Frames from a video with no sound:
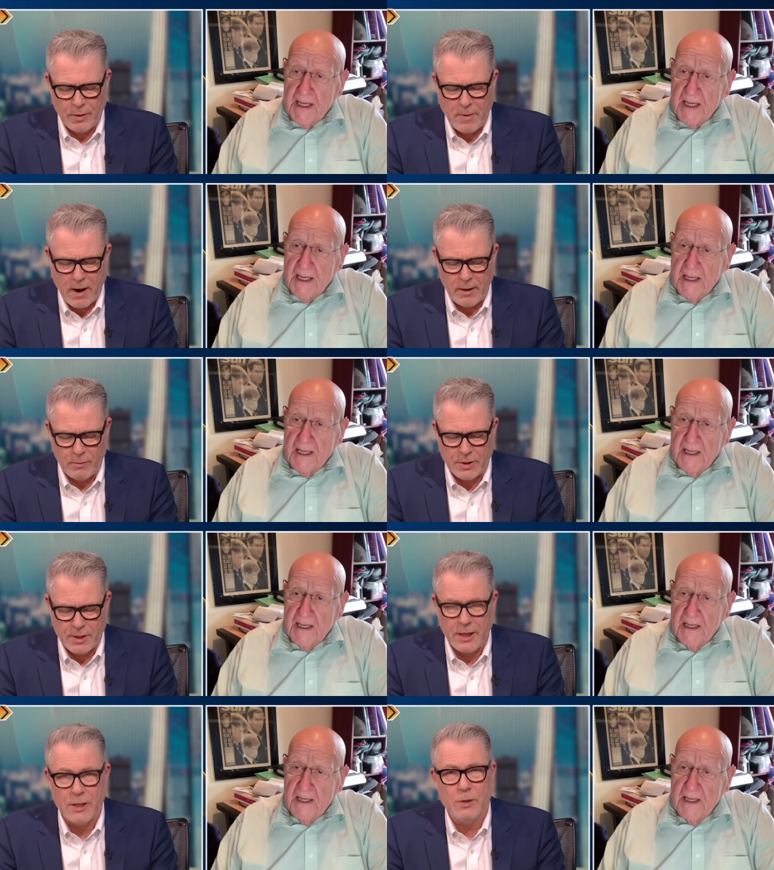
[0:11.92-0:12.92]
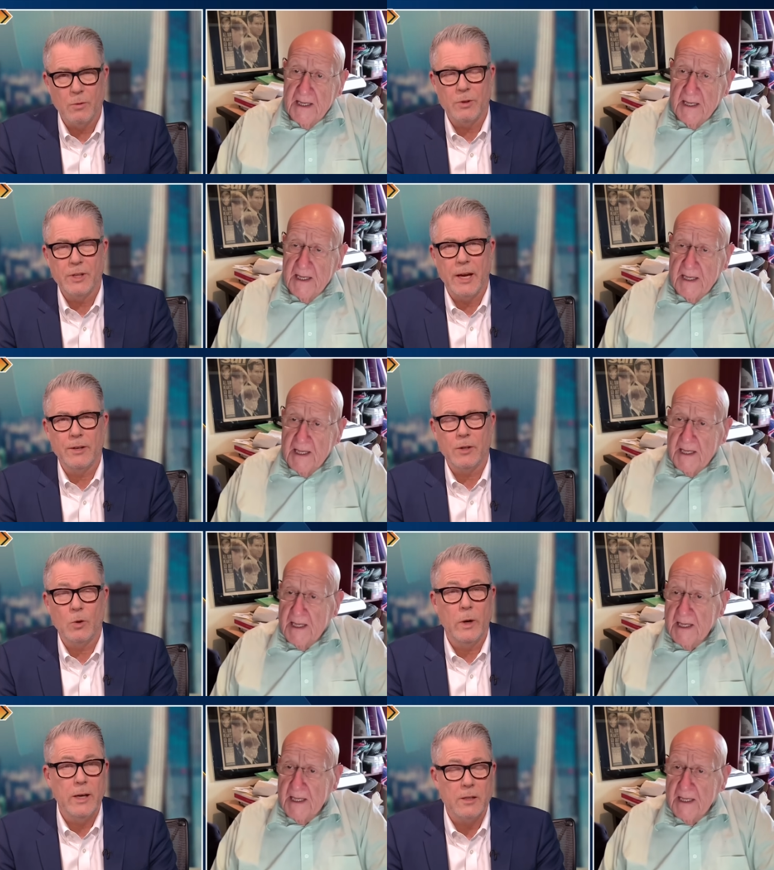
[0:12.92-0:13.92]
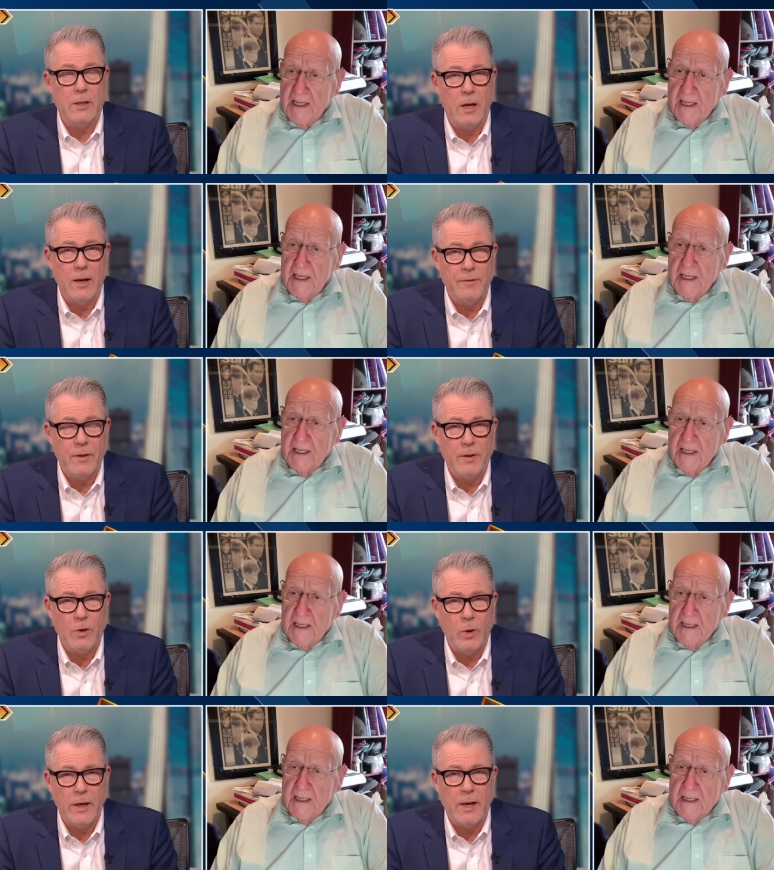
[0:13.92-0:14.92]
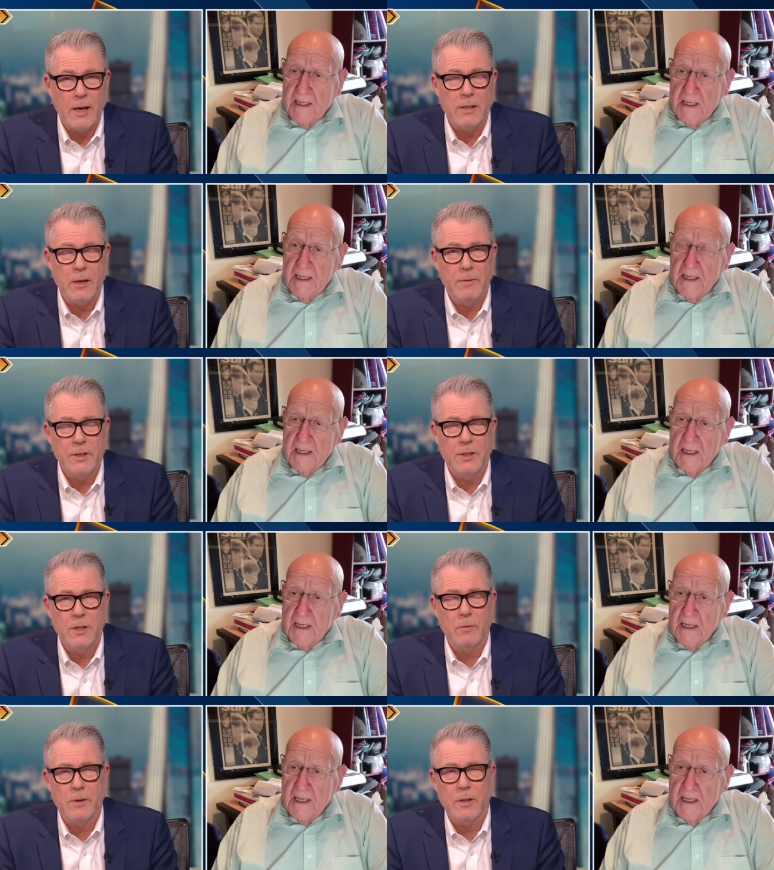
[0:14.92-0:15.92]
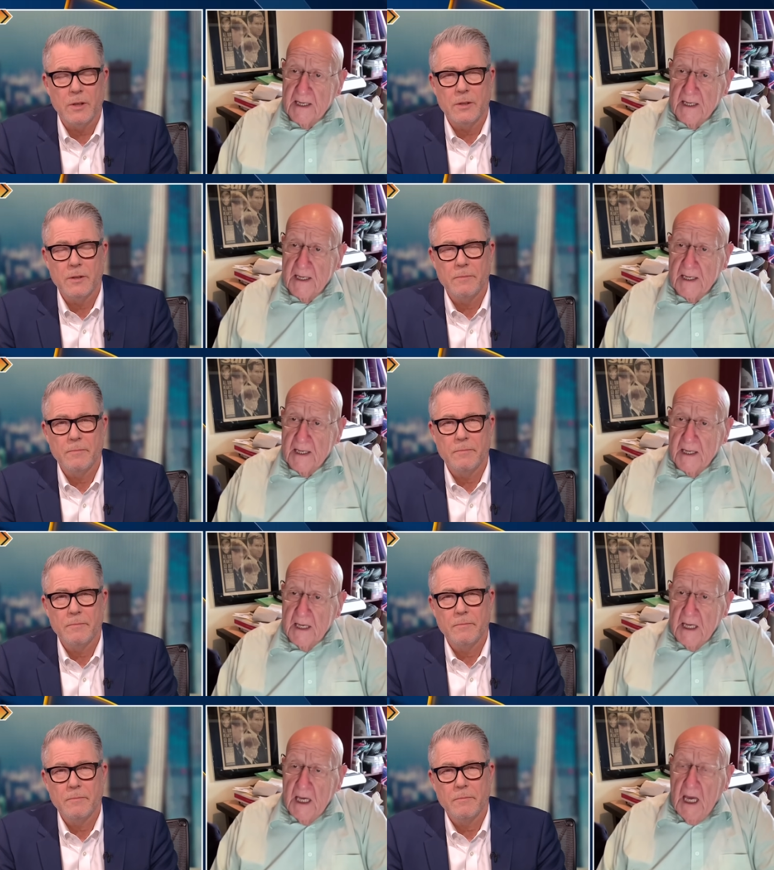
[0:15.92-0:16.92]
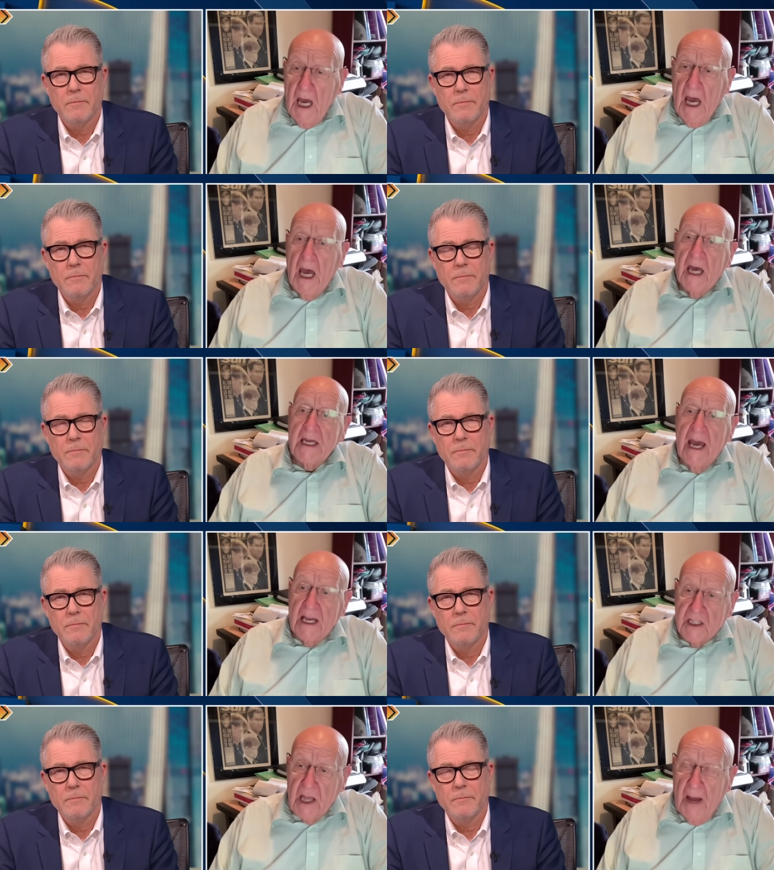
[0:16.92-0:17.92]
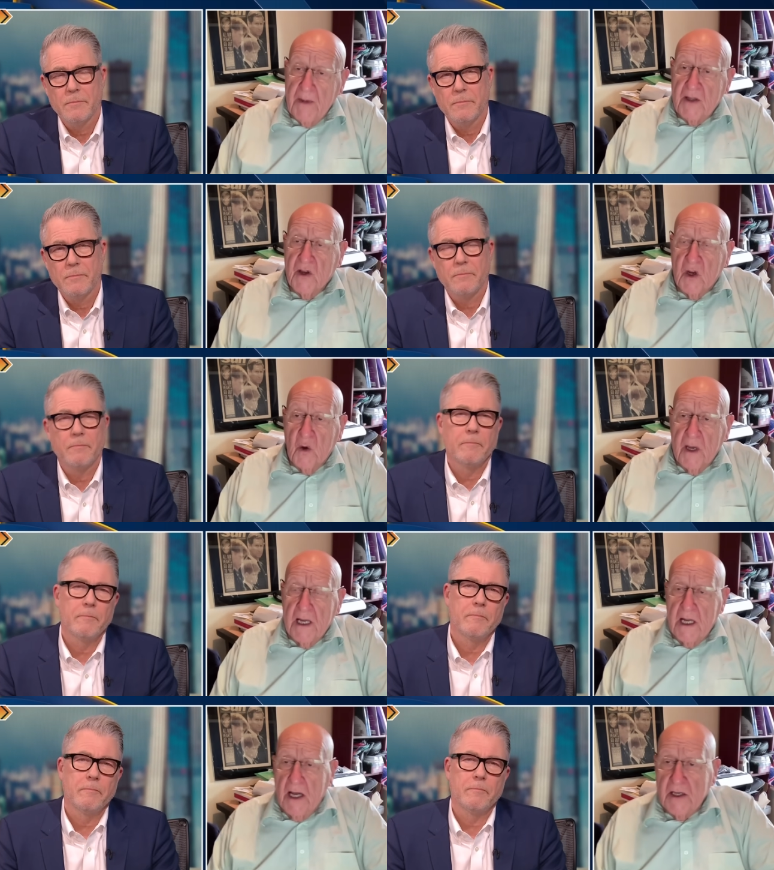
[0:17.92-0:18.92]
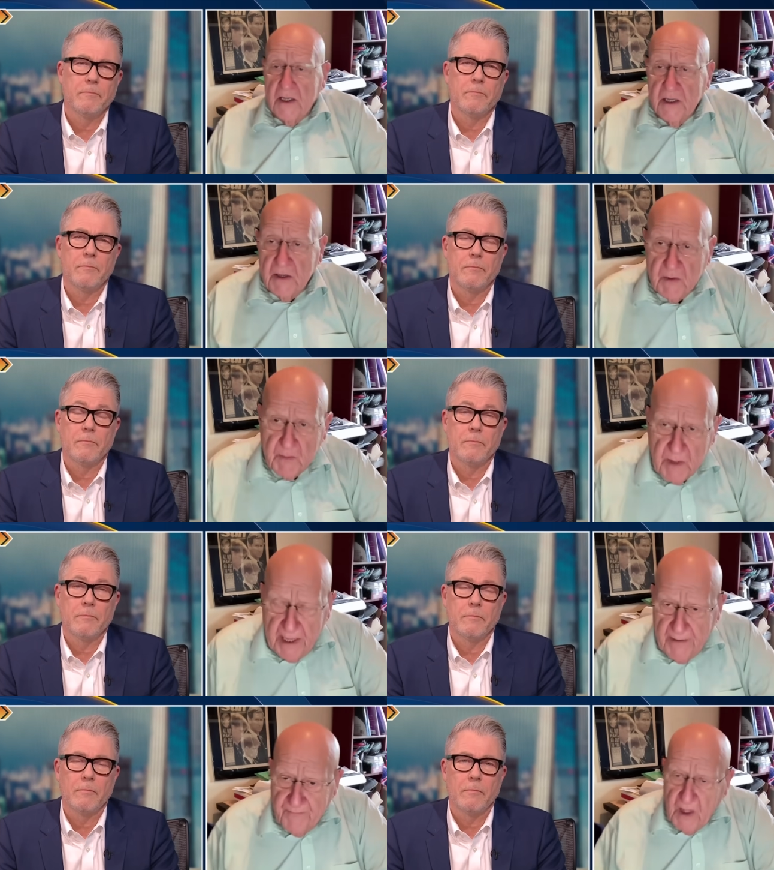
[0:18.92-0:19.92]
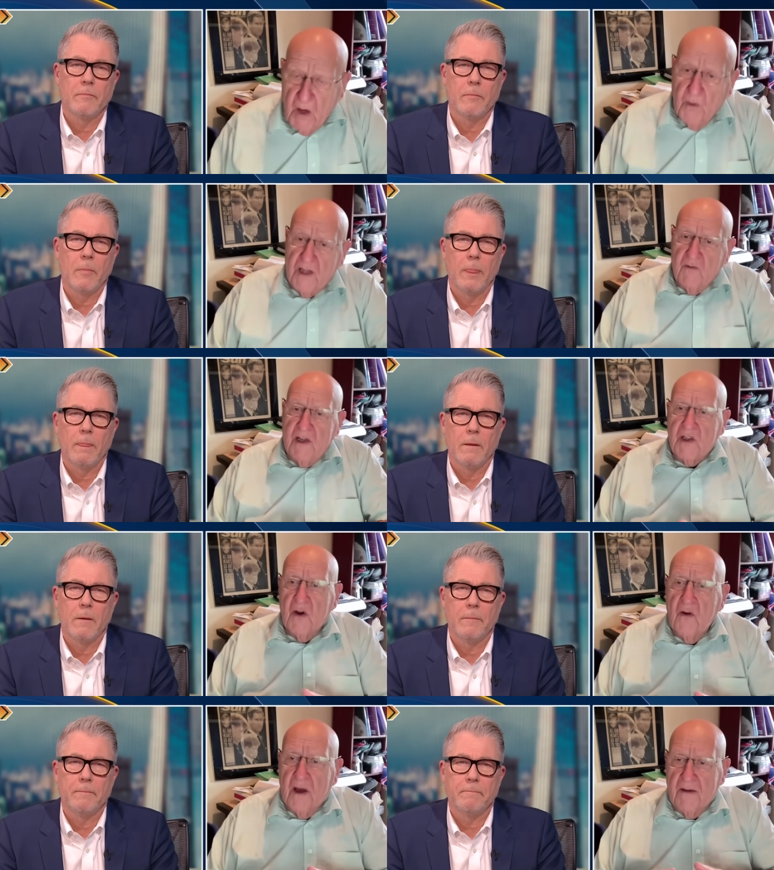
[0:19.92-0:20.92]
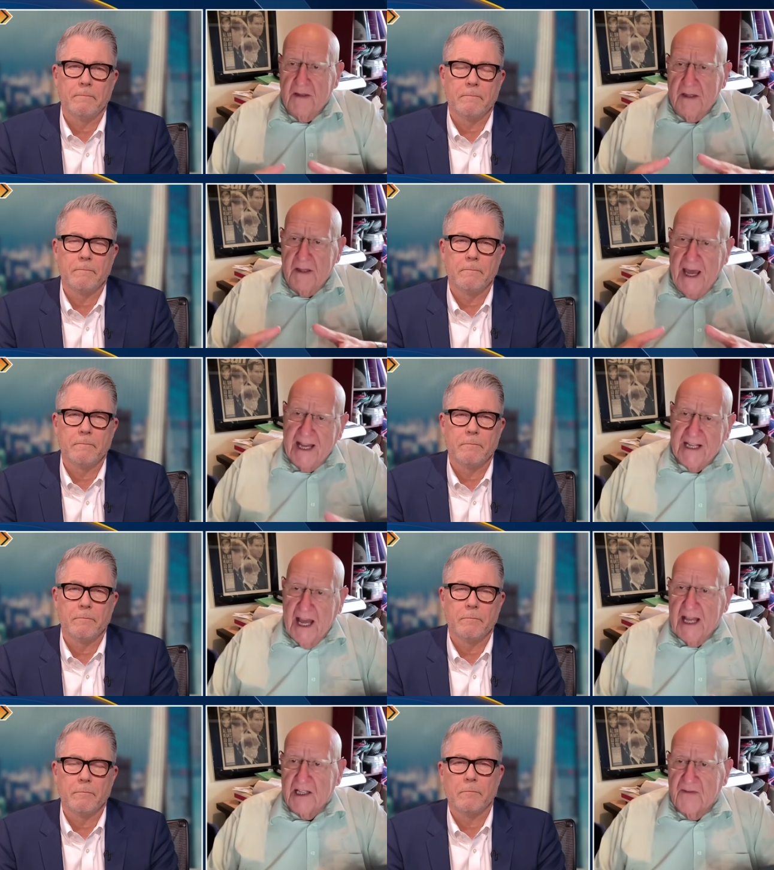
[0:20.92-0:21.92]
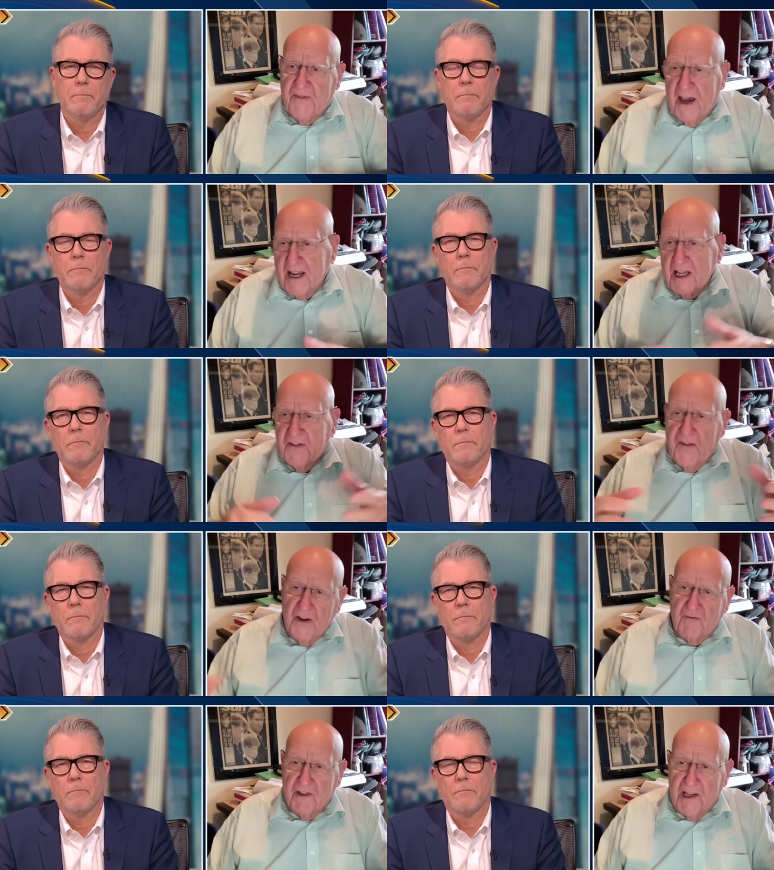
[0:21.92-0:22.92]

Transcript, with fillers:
Speaker 1: that apparently was taken towards the end of the Queen's life. That the Queen had something to do with this.
Speaker 2: Uh, yes, I mean the Queen. You, you, we, we saw the headlines Fergie's first